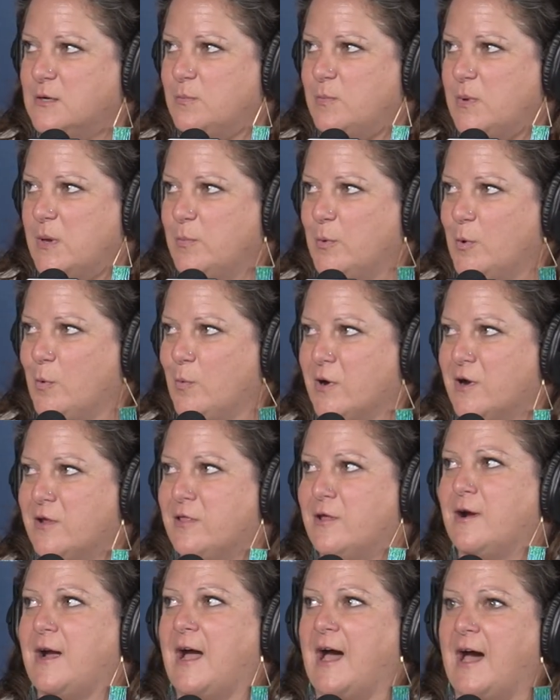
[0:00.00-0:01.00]
to people where
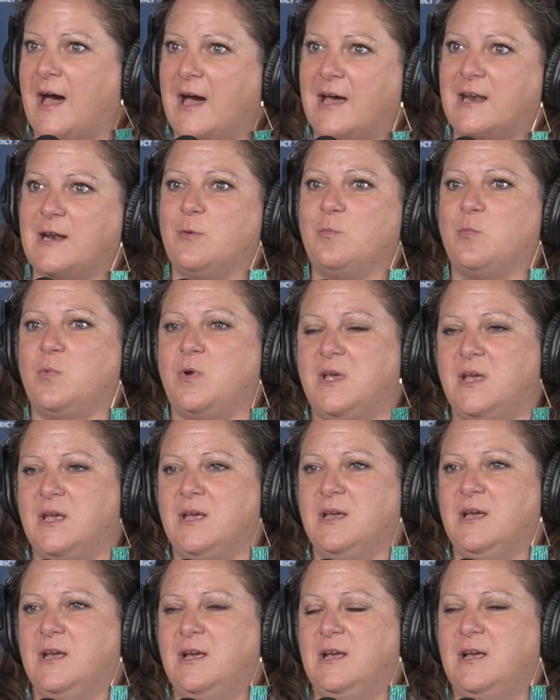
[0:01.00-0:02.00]
they're at, and
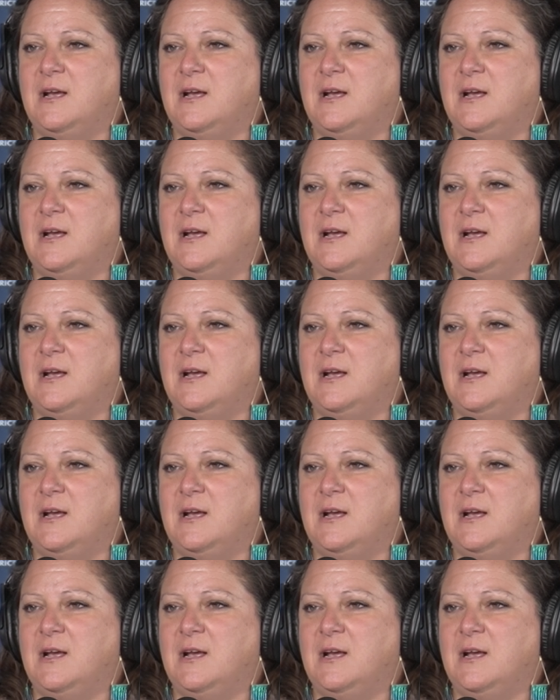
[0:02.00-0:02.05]
we